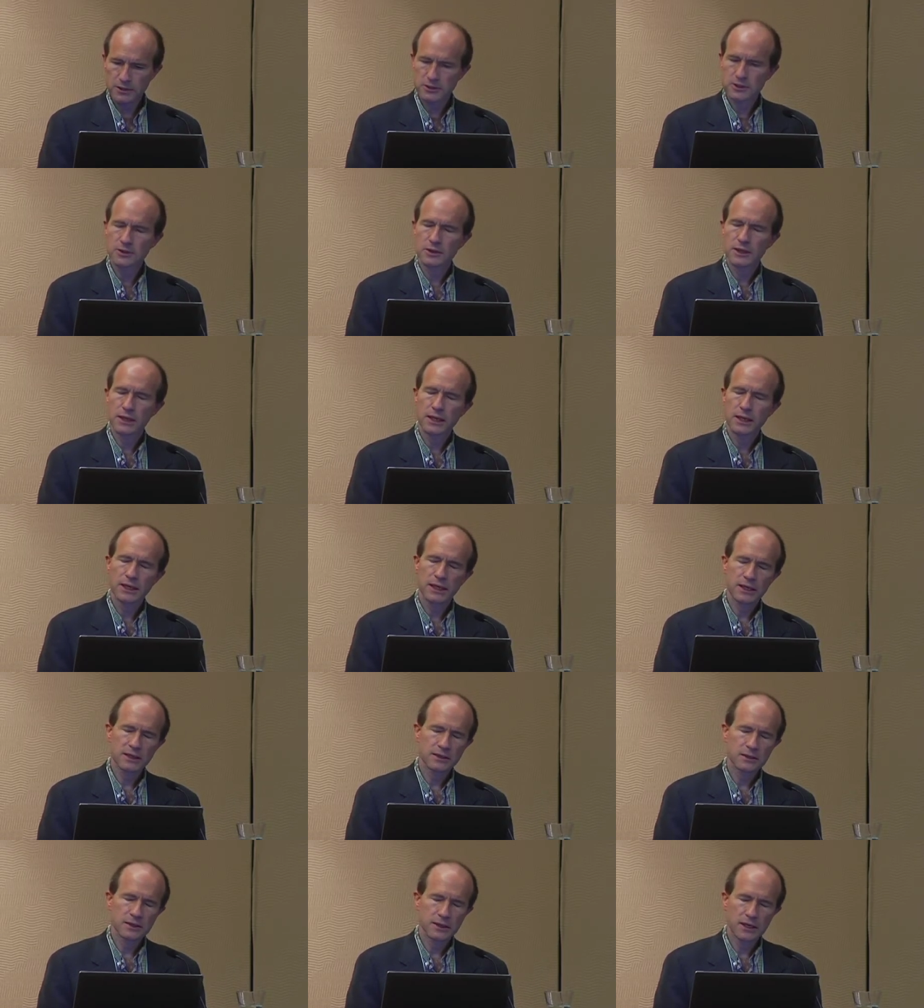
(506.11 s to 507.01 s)
So the
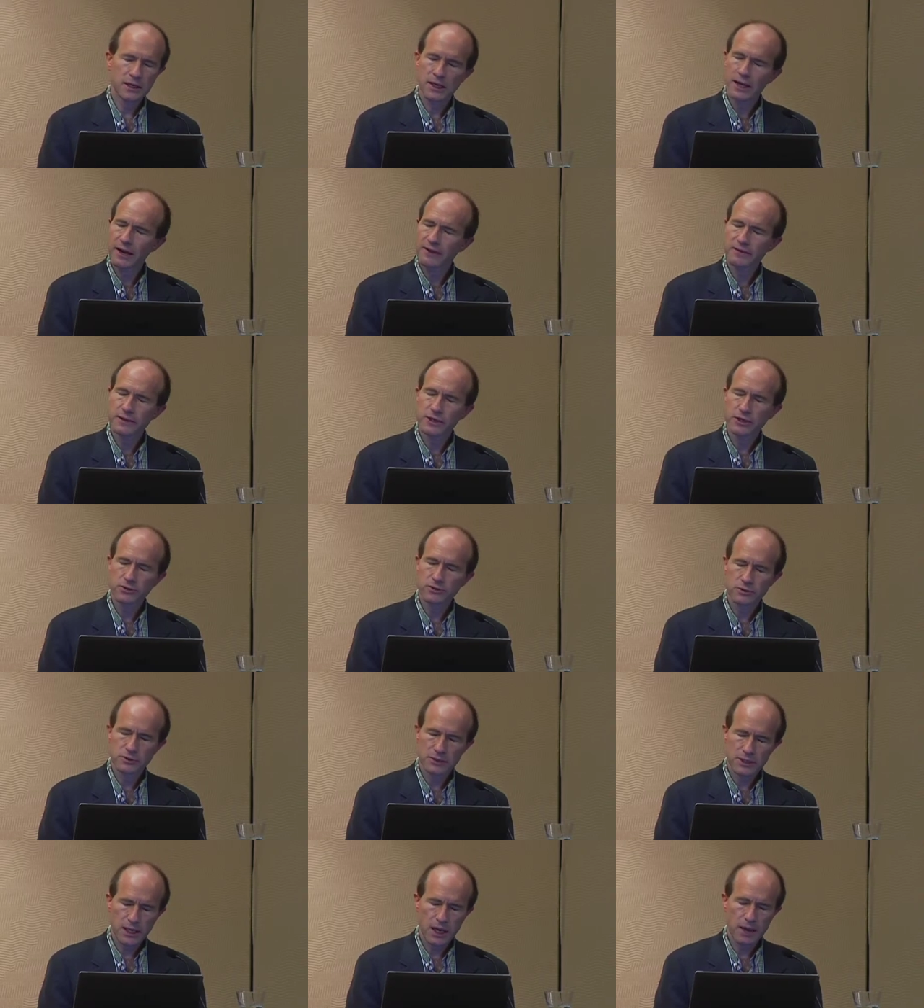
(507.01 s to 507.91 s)
connective
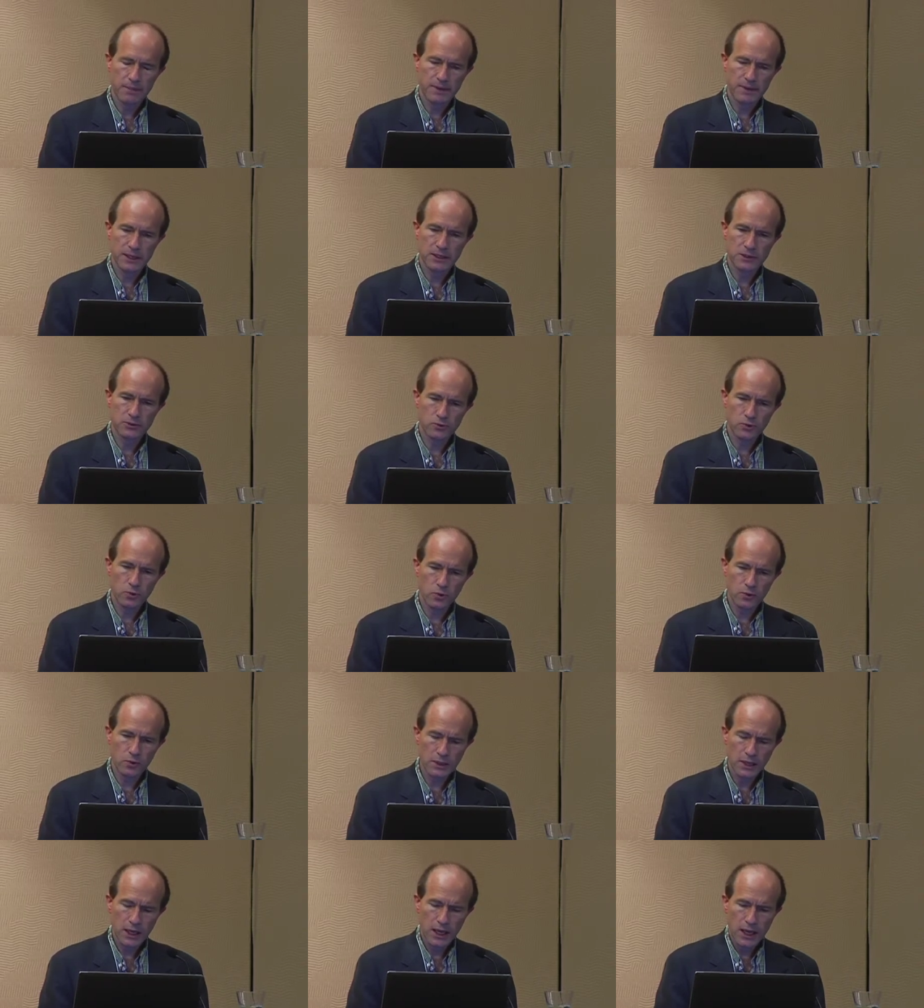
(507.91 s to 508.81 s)
tissues cannot be
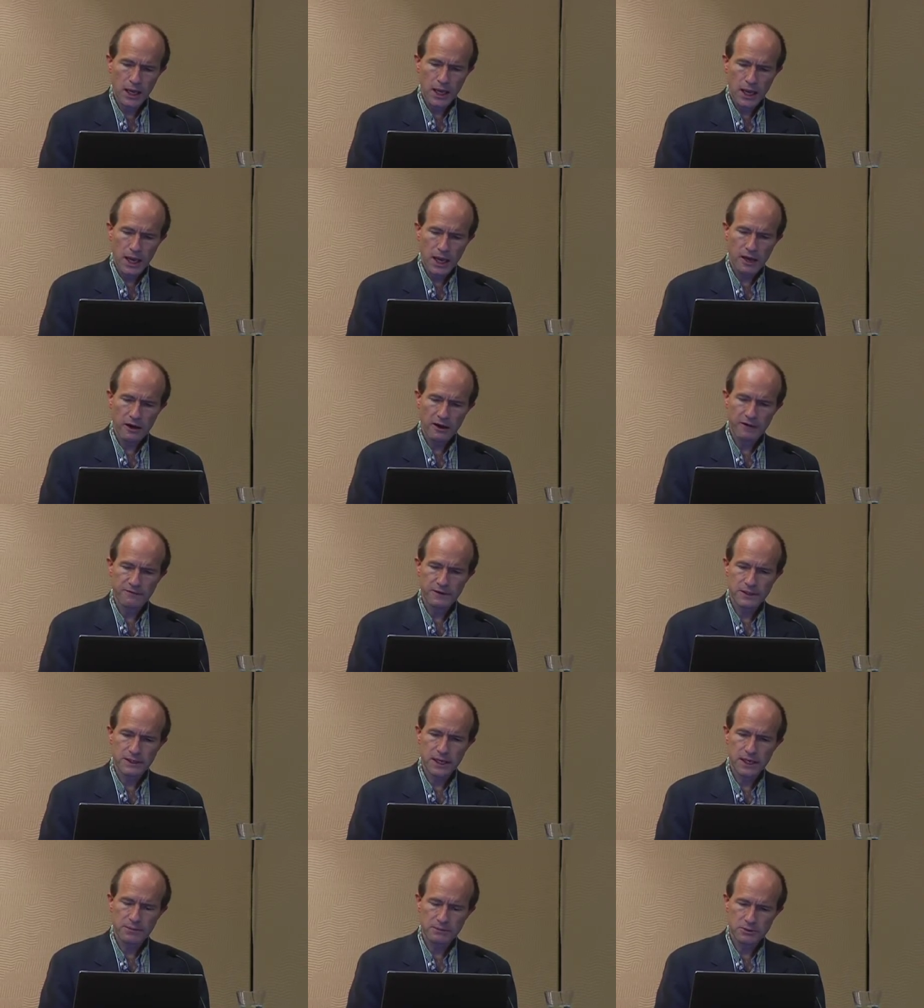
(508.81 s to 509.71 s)
controlled, and
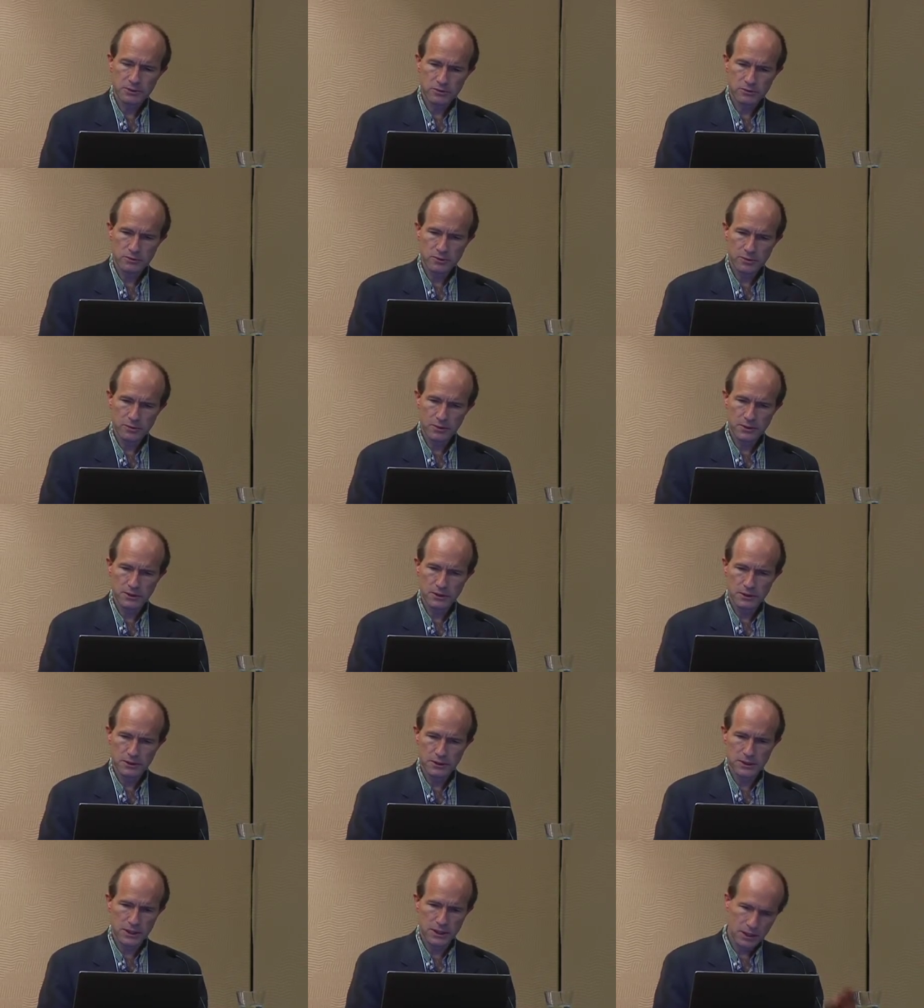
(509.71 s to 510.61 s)
oftentimes surgery
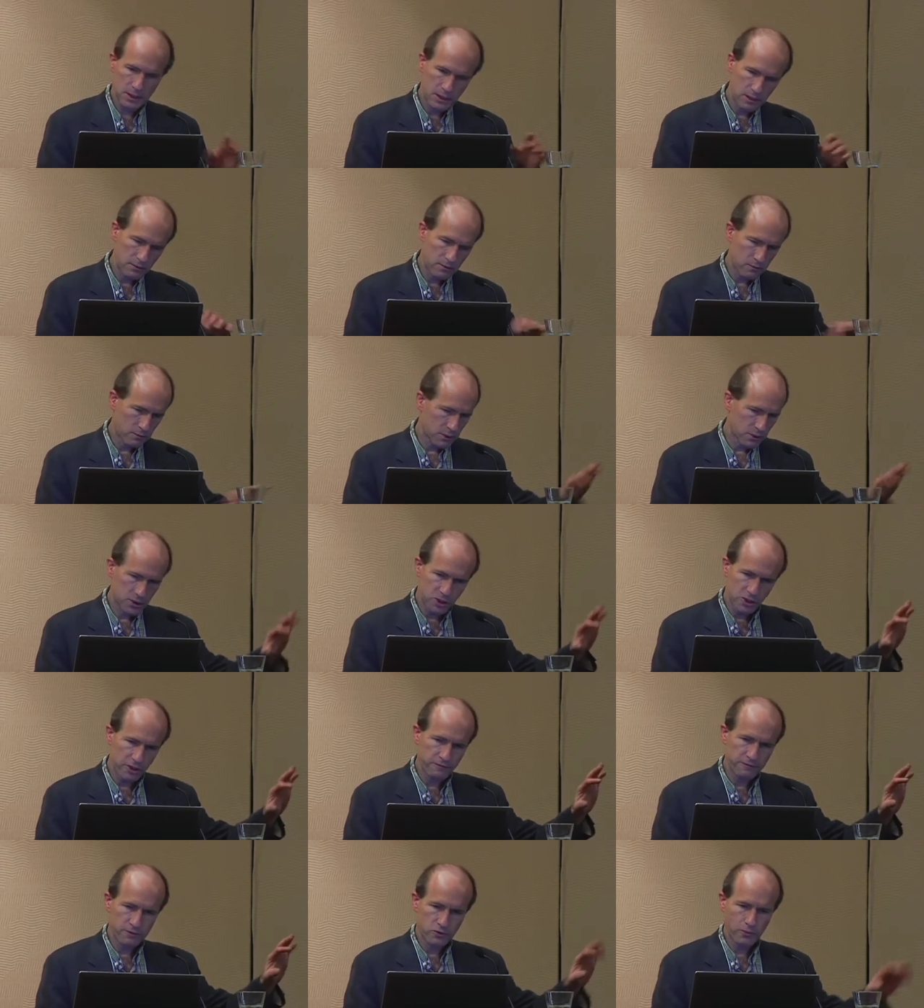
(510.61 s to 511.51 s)
results in a
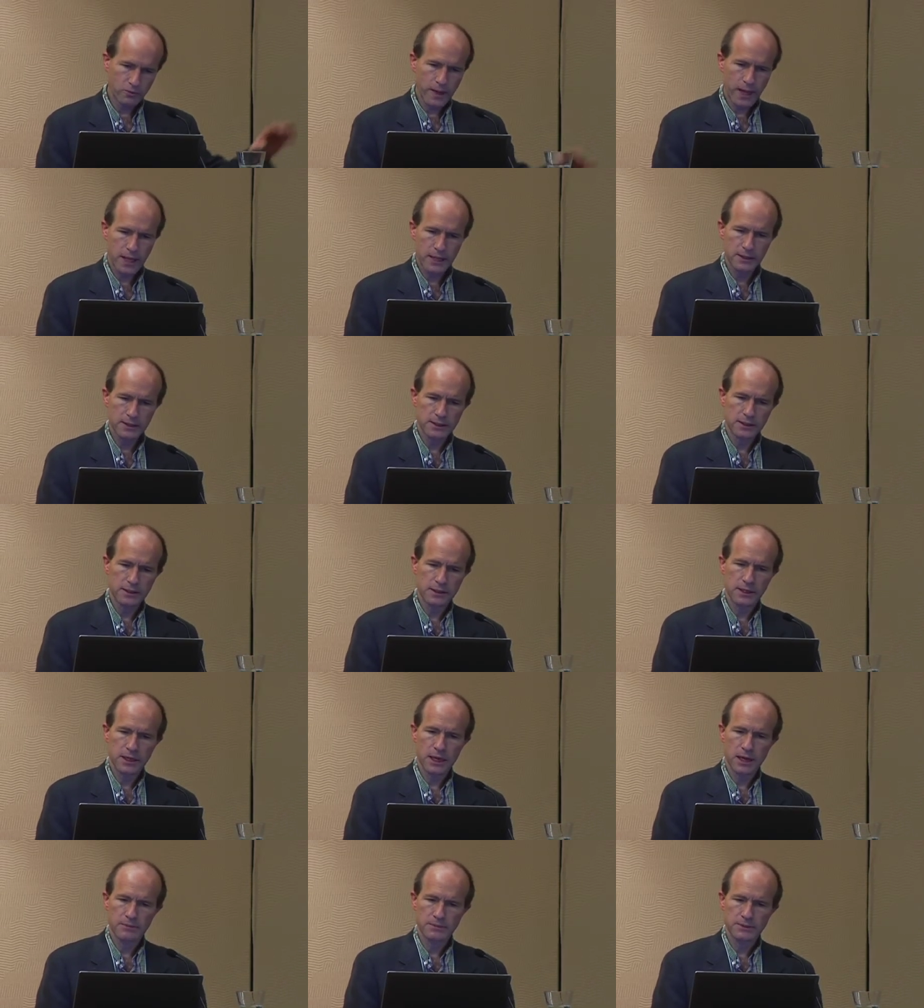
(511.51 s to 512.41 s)
shift dramatically to
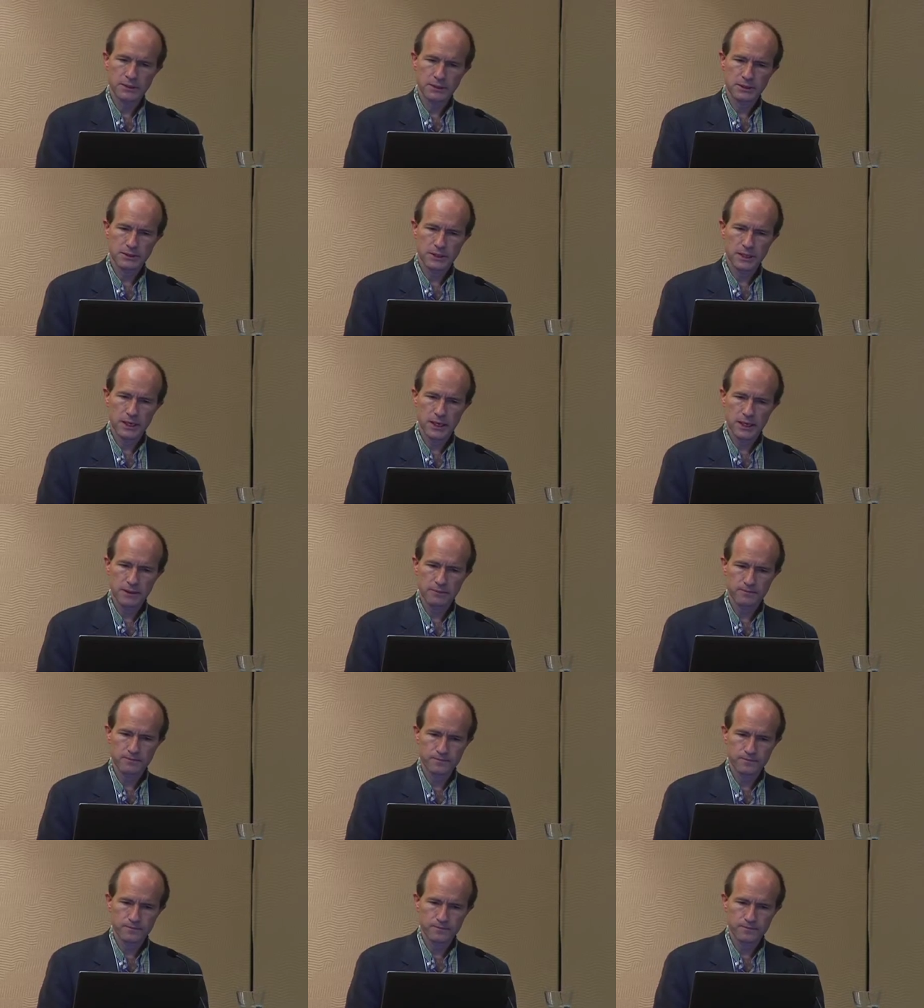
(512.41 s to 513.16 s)
the opposite side.